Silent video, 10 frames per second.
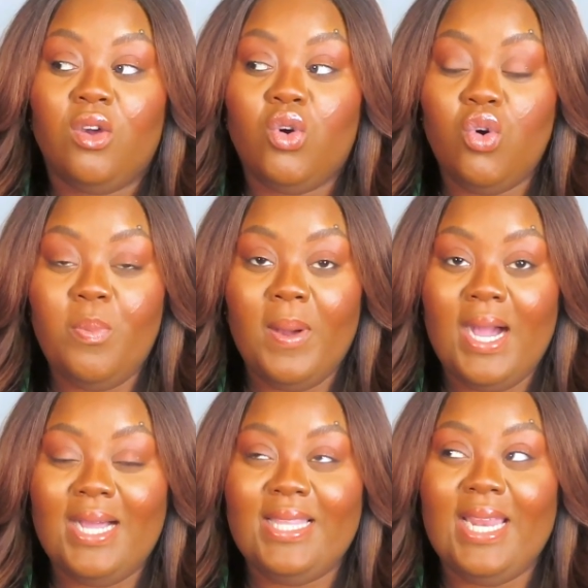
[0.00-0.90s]

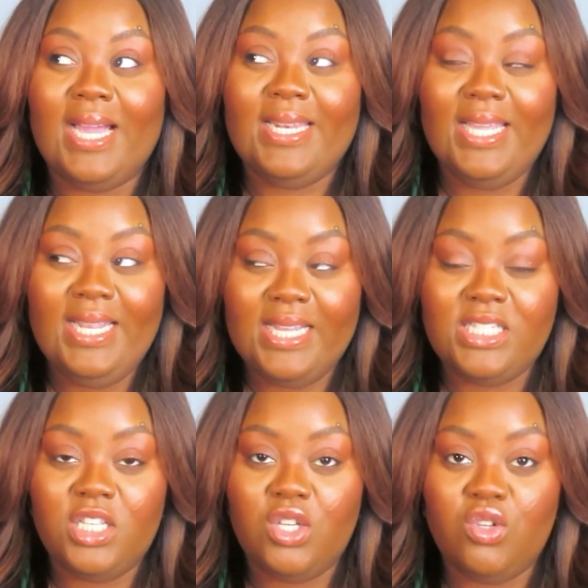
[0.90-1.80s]
coupon that I didn't get
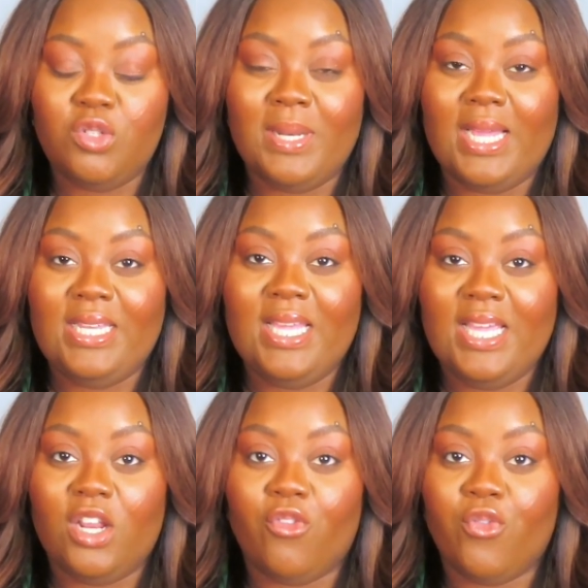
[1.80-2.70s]
to use, but I did
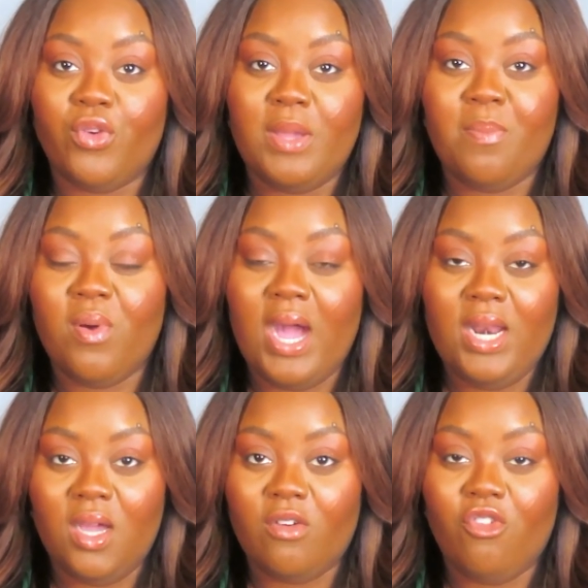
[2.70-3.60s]
get a free
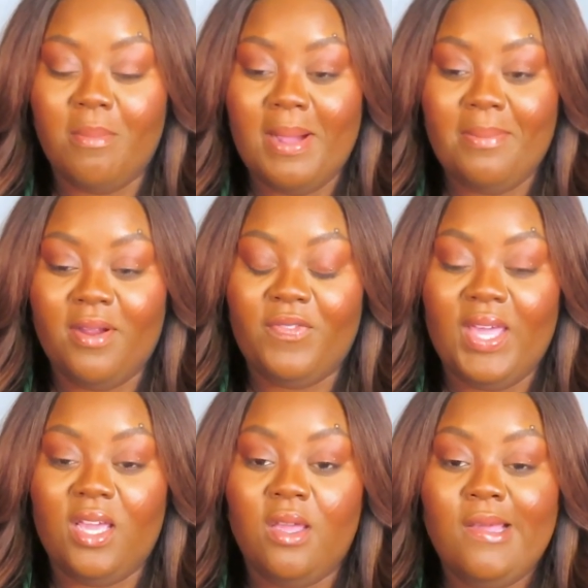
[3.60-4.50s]
product for my
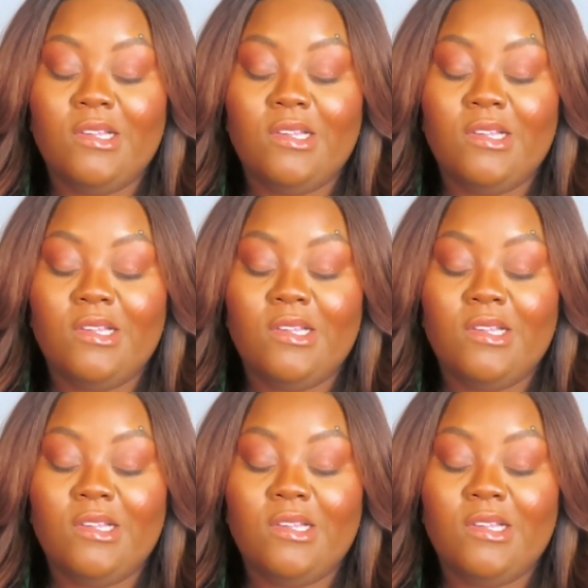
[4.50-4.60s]
birthday.